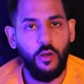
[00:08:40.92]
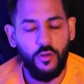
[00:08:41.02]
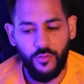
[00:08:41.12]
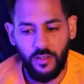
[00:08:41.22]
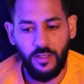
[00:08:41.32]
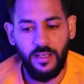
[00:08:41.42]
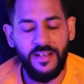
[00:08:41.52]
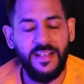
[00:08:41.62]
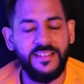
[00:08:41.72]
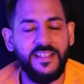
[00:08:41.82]
over a,
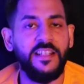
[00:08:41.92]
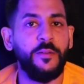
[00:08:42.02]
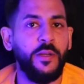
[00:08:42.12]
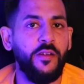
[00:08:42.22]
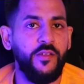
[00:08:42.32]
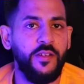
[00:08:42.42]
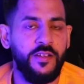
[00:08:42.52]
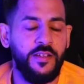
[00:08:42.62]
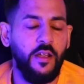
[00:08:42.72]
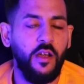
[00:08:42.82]
an extended period
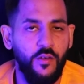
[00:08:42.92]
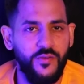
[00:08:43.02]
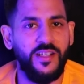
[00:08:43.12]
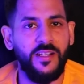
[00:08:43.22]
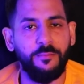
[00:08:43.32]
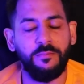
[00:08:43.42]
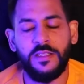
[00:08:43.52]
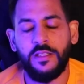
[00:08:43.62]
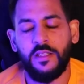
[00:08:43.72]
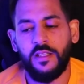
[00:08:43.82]
of time
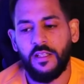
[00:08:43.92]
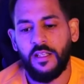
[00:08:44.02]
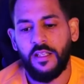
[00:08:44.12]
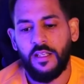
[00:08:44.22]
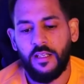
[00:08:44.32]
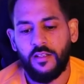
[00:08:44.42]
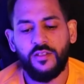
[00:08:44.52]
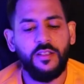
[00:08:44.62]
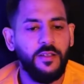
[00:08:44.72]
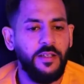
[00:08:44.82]

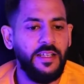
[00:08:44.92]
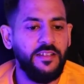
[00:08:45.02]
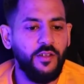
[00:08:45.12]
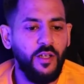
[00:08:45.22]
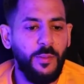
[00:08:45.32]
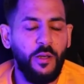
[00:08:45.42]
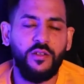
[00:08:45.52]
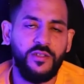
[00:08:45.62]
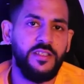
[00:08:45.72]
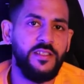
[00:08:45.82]
because it's all about
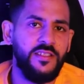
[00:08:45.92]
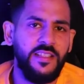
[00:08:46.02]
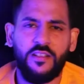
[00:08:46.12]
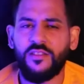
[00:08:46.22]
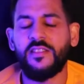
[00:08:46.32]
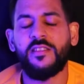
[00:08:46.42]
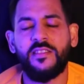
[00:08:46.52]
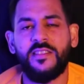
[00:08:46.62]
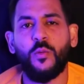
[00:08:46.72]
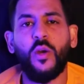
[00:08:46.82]
consistency and
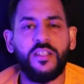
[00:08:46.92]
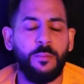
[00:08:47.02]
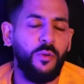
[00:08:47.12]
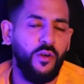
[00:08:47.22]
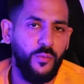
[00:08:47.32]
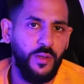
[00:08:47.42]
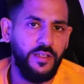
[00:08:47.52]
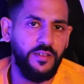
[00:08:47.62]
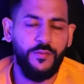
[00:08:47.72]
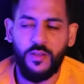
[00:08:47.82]
consistency works in both
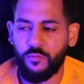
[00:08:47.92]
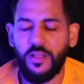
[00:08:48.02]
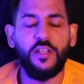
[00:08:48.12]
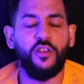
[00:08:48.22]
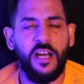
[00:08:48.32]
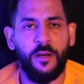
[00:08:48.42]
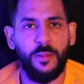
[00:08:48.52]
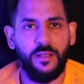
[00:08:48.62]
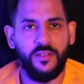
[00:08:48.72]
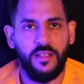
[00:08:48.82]
ways. If you have really good
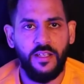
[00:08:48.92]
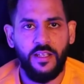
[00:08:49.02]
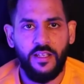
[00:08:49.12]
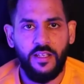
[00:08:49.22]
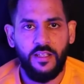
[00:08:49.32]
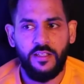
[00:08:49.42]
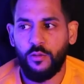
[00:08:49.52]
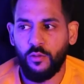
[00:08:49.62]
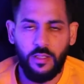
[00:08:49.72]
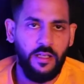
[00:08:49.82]
habits,
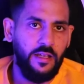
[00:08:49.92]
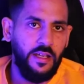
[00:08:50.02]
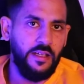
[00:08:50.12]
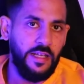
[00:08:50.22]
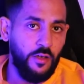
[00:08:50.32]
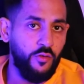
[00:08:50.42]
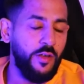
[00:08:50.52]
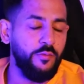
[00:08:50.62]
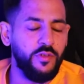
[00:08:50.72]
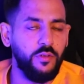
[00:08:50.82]
you'll Getting get
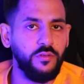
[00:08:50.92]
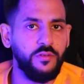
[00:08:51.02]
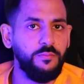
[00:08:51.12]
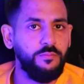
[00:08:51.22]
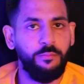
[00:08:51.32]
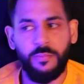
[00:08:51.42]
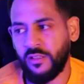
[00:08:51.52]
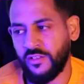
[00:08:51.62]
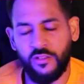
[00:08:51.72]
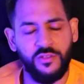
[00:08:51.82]
great results
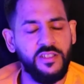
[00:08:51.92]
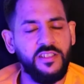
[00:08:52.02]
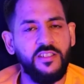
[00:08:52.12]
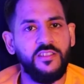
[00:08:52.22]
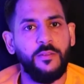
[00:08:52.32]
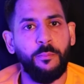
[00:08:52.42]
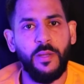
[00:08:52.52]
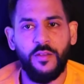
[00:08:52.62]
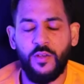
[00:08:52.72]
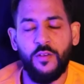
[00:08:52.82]
because you're consistent.
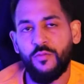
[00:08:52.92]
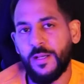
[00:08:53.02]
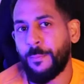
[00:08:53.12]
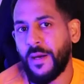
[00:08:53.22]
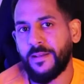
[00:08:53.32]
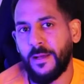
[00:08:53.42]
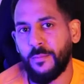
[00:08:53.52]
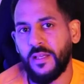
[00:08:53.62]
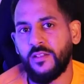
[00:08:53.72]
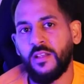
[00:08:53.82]
But if you have really bad
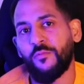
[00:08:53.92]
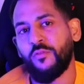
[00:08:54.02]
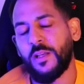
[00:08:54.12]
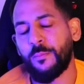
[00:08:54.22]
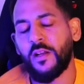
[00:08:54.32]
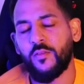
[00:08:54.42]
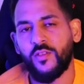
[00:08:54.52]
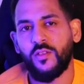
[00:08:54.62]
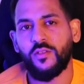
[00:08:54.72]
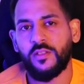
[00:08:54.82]
habits, you have really bad
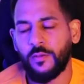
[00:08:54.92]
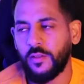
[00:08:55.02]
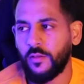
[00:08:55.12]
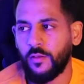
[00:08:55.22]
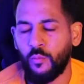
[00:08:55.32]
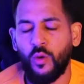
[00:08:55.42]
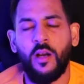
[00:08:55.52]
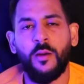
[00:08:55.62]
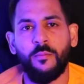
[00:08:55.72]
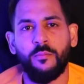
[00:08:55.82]
results. And what
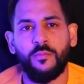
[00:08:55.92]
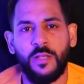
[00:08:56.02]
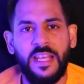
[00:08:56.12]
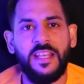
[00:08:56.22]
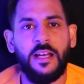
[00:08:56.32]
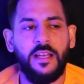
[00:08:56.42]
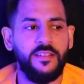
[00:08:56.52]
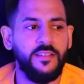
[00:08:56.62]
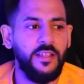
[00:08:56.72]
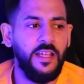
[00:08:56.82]
I'm getting at
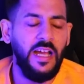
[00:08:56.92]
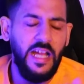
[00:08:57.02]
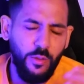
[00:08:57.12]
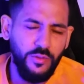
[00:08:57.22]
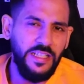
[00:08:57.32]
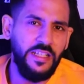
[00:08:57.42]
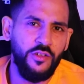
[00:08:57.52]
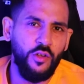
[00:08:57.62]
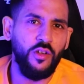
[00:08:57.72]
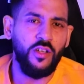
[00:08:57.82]
is, I was eating
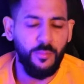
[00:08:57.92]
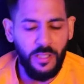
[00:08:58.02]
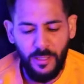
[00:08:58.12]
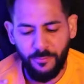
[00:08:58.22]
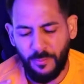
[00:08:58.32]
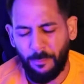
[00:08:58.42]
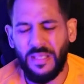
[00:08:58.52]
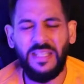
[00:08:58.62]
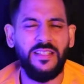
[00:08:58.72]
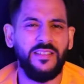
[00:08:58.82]
doner kebabs and
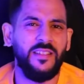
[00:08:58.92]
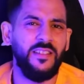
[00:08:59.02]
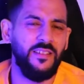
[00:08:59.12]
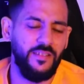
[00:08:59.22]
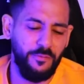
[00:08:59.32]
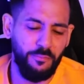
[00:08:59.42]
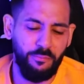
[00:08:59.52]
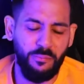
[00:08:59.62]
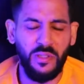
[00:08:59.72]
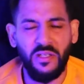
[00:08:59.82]
pizzas and
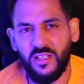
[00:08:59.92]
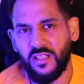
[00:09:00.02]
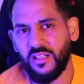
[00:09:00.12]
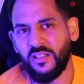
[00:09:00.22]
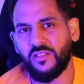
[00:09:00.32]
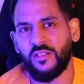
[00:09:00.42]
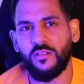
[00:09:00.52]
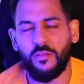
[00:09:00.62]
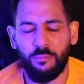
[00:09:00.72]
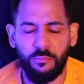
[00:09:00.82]
burgers and
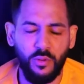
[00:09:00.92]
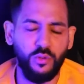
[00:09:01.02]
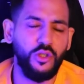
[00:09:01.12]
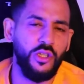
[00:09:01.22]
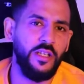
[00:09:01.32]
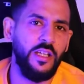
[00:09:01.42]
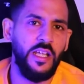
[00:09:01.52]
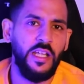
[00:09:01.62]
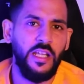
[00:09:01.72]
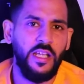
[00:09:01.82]
bullshit
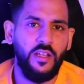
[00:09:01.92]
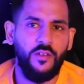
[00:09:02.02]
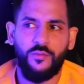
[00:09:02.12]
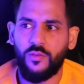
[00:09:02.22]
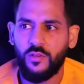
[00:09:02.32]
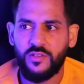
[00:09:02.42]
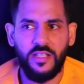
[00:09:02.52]
for